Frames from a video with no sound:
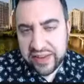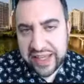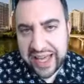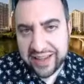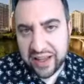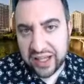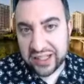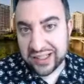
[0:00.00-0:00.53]

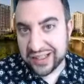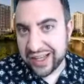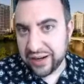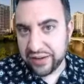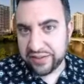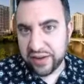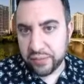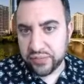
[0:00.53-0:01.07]
get a
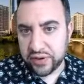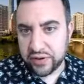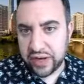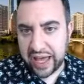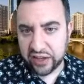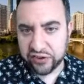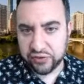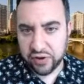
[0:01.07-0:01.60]
little something
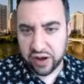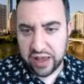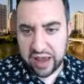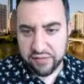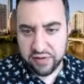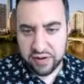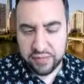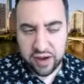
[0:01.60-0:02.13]
extra
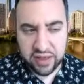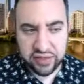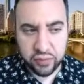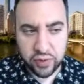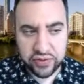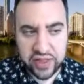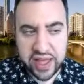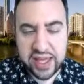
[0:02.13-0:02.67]
every month.
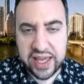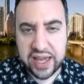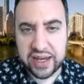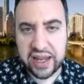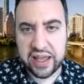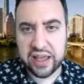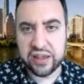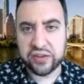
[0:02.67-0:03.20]
What they
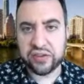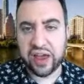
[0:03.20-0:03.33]
get is